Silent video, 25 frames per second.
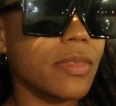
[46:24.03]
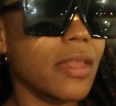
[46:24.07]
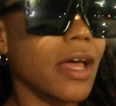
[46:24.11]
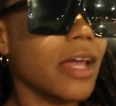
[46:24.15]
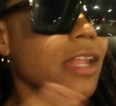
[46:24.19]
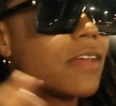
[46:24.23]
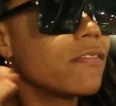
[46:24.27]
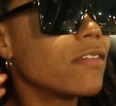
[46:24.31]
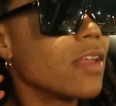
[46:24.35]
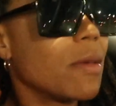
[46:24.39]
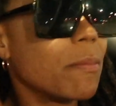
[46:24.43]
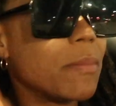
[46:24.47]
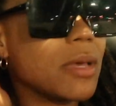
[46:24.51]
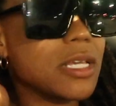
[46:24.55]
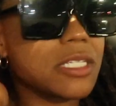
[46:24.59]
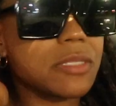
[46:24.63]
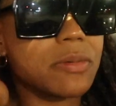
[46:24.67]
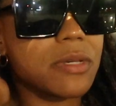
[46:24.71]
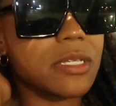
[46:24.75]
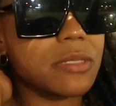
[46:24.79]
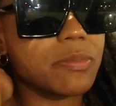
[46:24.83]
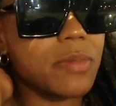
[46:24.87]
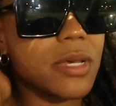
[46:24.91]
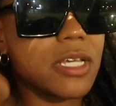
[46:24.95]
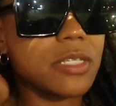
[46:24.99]
Not even the best,
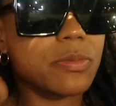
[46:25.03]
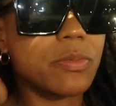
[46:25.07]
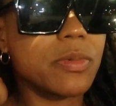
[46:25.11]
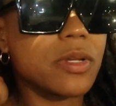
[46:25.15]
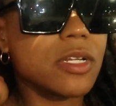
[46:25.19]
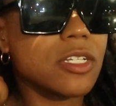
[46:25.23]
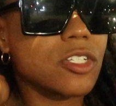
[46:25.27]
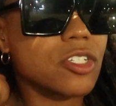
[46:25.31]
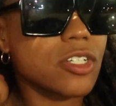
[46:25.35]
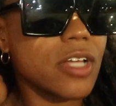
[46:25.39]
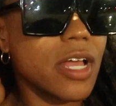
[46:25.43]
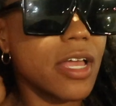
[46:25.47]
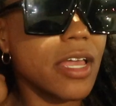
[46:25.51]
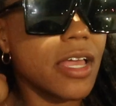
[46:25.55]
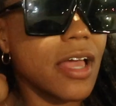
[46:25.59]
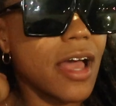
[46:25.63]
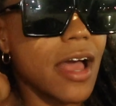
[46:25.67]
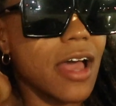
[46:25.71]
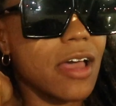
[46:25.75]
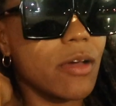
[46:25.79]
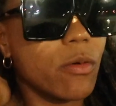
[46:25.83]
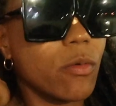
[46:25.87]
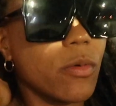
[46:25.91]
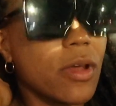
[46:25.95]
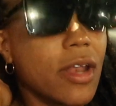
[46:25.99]
best, best, but it's like
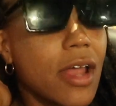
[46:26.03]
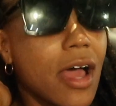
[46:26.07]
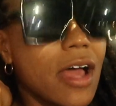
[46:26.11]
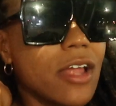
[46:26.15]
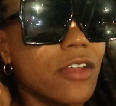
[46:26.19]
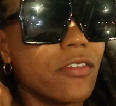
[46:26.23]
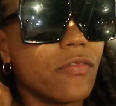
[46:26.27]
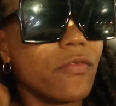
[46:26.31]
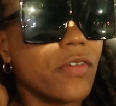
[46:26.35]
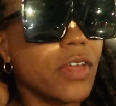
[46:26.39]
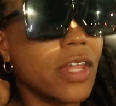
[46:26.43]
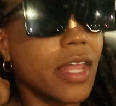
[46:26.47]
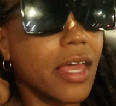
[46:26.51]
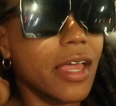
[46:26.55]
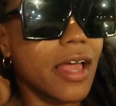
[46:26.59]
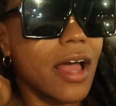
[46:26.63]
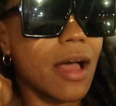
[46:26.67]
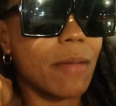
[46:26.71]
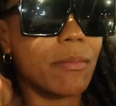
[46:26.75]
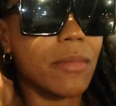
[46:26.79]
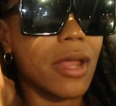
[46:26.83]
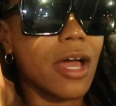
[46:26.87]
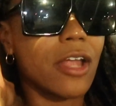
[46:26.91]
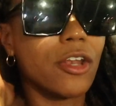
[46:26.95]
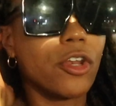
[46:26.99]
when I feel like
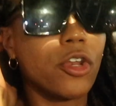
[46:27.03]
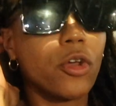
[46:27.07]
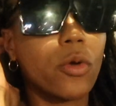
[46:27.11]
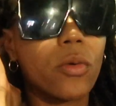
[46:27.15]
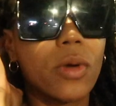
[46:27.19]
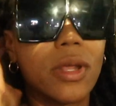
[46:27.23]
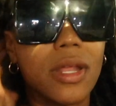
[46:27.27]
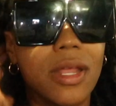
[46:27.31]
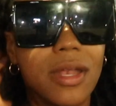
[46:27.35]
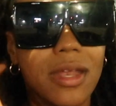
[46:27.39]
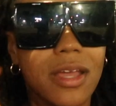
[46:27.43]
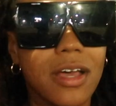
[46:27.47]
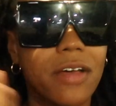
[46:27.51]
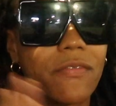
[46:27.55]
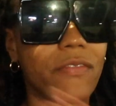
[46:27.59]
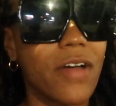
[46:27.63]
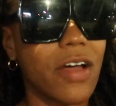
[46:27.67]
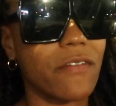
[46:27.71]
I'm not doing enough,